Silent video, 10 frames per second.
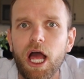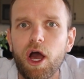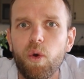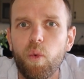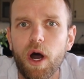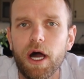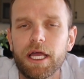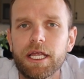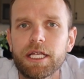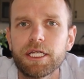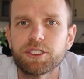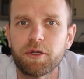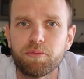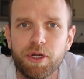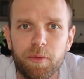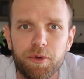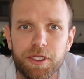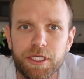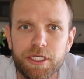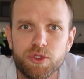why certain
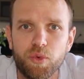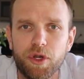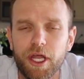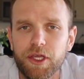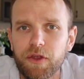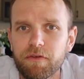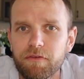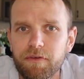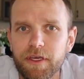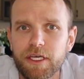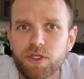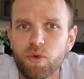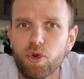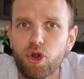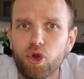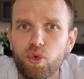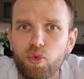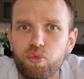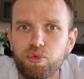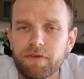properties were not a good fit, or
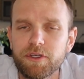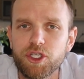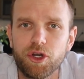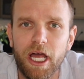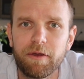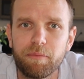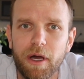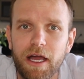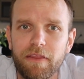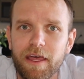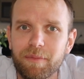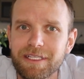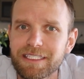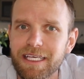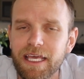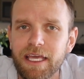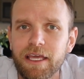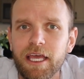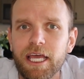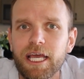would even drive by them and
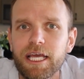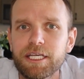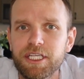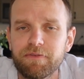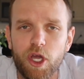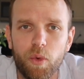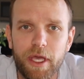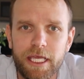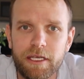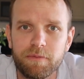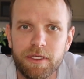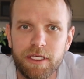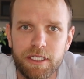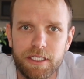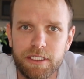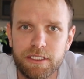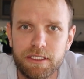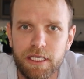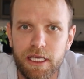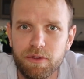say she didn't go in because
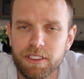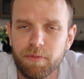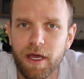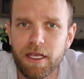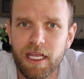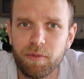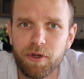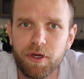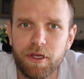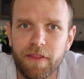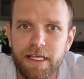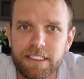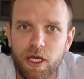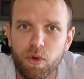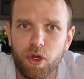it was in a bad neighborhood and that's not